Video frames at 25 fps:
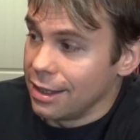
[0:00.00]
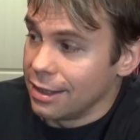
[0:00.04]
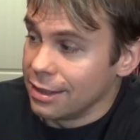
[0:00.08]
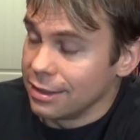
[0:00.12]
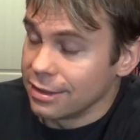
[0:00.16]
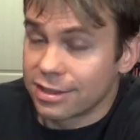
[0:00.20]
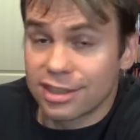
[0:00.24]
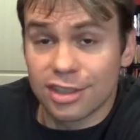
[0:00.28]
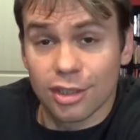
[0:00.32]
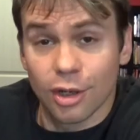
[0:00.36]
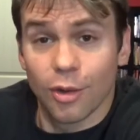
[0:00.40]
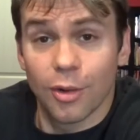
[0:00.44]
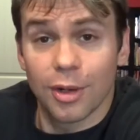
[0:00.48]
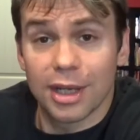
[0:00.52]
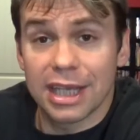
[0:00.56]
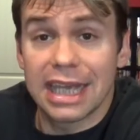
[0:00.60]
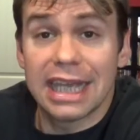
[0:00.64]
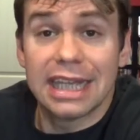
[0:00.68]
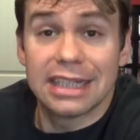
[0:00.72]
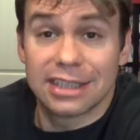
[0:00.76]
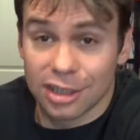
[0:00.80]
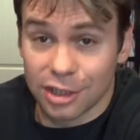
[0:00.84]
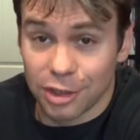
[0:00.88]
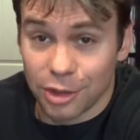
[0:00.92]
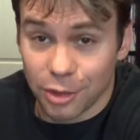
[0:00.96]
So
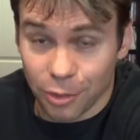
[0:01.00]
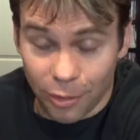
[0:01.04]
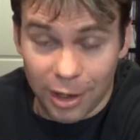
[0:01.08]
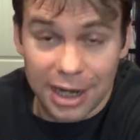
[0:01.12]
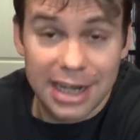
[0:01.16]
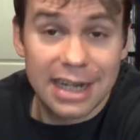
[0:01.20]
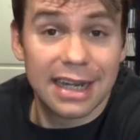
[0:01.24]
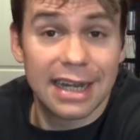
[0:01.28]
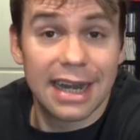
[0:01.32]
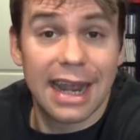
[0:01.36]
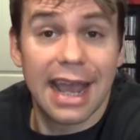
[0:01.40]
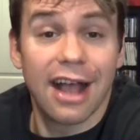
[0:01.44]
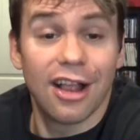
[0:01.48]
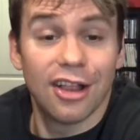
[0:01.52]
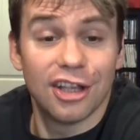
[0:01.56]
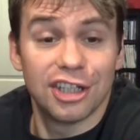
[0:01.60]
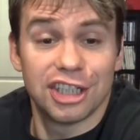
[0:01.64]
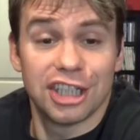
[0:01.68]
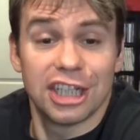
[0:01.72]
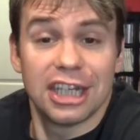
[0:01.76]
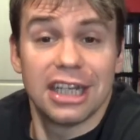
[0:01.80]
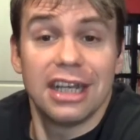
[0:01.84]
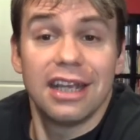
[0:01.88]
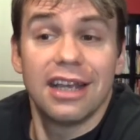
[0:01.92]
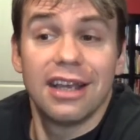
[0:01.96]
it's a great
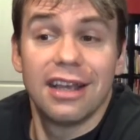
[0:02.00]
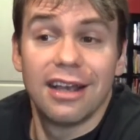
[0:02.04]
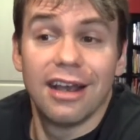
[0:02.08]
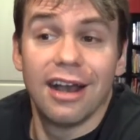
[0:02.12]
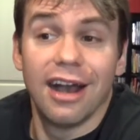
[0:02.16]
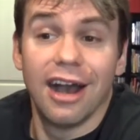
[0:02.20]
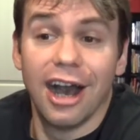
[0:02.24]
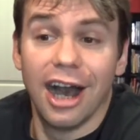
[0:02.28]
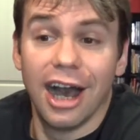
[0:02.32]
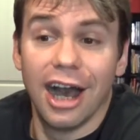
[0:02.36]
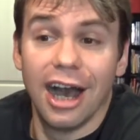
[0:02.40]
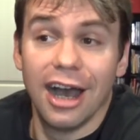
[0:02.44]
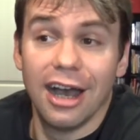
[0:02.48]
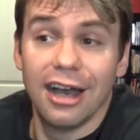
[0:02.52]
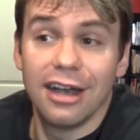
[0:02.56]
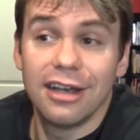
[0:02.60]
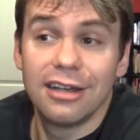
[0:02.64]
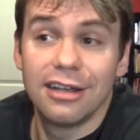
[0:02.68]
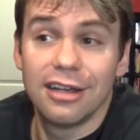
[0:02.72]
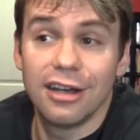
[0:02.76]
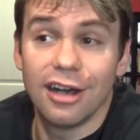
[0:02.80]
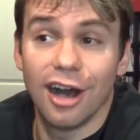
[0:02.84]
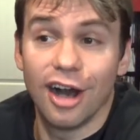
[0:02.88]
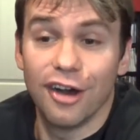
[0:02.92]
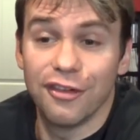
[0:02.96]
analogy
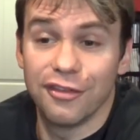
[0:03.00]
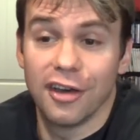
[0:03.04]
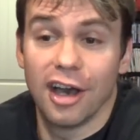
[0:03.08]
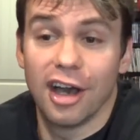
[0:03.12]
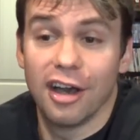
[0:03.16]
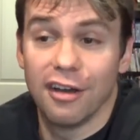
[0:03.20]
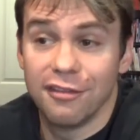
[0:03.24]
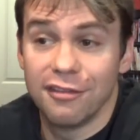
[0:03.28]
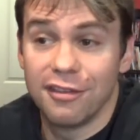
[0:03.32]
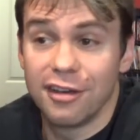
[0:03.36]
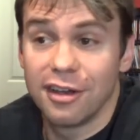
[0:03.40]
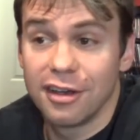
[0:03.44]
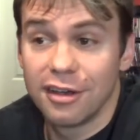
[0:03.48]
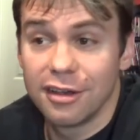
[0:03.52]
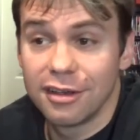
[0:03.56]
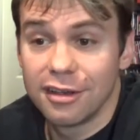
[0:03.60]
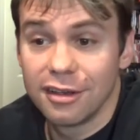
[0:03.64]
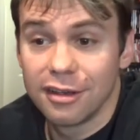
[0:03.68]
of